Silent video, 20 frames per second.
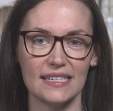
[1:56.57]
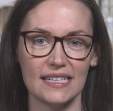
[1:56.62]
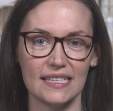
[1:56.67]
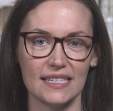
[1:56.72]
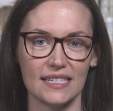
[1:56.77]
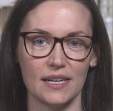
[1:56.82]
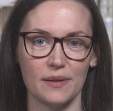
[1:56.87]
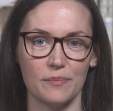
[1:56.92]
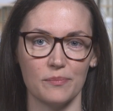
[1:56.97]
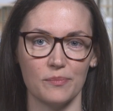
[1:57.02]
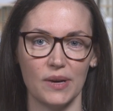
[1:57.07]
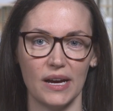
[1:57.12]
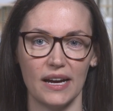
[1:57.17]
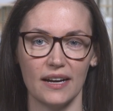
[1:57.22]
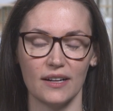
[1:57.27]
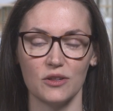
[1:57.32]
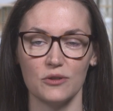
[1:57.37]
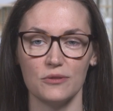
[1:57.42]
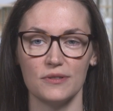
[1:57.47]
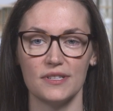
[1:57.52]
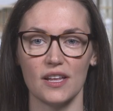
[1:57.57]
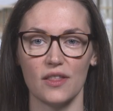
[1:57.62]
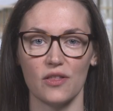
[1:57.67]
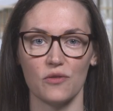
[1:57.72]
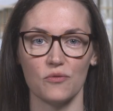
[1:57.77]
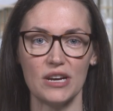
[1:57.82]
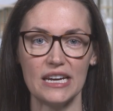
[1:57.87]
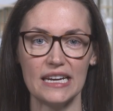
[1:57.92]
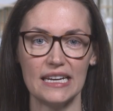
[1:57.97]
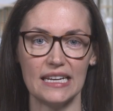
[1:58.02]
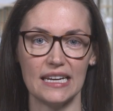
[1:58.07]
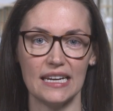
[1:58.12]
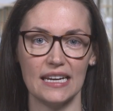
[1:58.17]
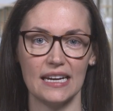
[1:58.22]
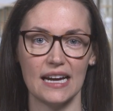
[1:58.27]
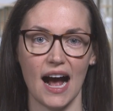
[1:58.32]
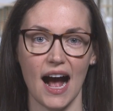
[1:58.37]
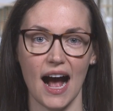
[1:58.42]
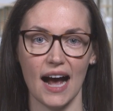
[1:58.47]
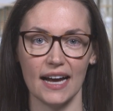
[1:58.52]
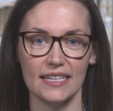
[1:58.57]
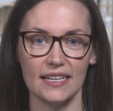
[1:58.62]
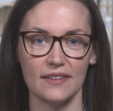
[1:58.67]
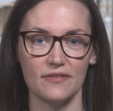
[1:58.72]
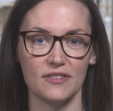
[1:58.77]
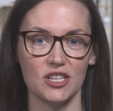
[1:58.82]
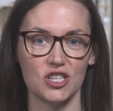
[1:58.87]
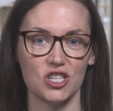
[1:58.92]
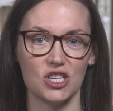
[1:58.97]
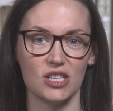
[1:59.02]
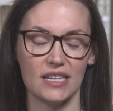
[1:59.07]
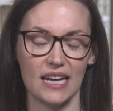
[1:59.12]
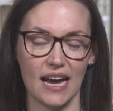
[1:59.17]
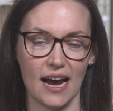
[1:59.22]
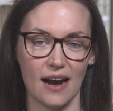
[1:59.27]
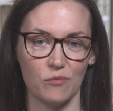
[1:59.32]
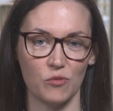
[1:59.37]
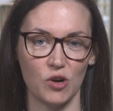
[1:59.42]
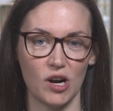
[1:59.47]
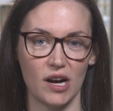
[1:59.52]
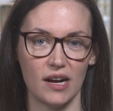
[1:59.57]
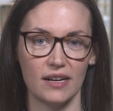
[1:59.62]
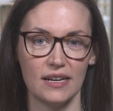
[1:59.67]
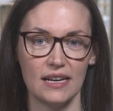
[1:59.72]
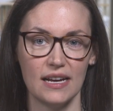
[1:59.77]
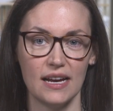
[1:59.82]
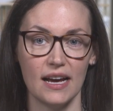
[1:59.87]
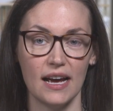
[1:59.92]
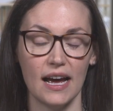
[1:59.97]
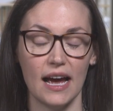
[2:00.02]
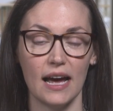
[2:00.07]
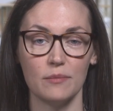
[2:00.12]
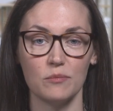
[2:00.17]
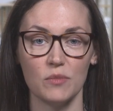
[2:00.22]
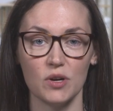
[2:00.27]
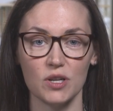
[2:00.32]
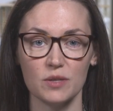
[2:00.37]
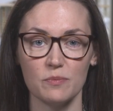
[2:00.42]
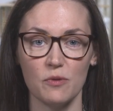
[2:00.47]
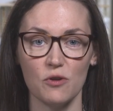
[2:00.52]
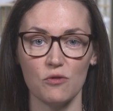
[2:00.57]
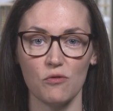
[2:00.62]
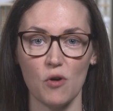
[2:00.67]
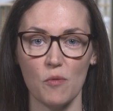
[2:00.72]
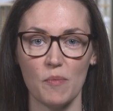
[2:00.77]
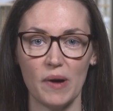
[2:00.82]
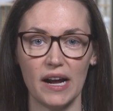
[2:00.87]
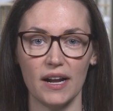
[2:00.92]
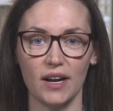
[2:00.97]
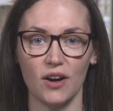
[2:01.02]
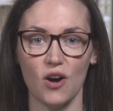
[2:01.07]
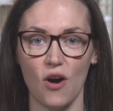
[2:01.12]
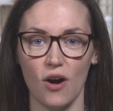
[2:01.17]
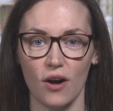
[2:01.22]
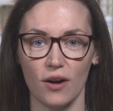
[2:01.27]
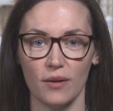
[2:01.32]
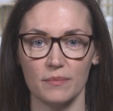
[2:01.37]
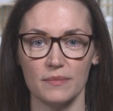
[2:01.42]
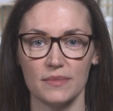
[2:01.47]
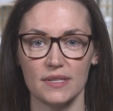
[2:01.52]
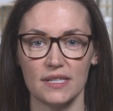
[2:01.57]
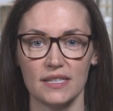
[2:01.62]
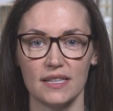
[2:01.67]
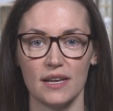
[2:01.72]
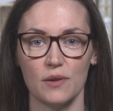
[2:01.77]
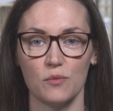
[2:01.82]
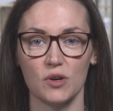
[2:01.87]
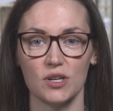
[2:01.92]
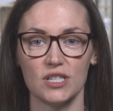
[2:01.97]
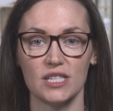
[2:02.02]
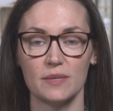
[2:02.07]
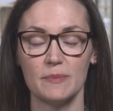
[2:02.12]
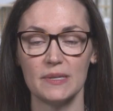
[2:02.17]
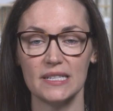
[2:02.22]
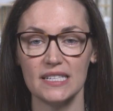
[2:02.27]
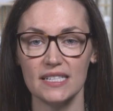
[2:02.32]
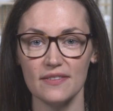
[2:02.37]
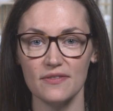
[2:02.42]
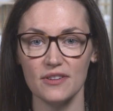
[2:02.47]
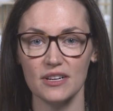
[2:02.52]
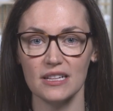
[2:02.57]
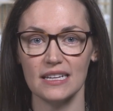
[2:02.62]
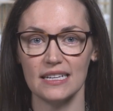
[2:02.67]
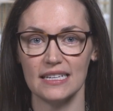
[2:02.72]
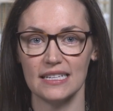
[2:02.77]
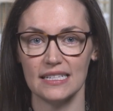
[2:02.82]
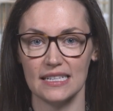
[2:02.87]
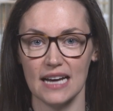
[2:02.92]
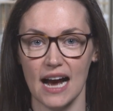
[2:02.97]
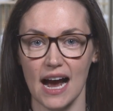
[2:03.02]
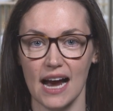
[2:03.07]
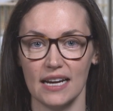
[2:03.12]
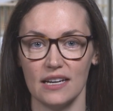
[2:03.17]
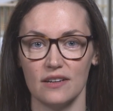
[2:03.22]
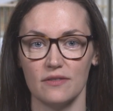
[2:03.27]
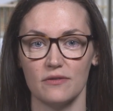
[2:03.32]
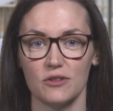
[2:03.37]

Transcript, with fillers: system includes a three D high-definition camera and multiple robotic arms that were specifically designed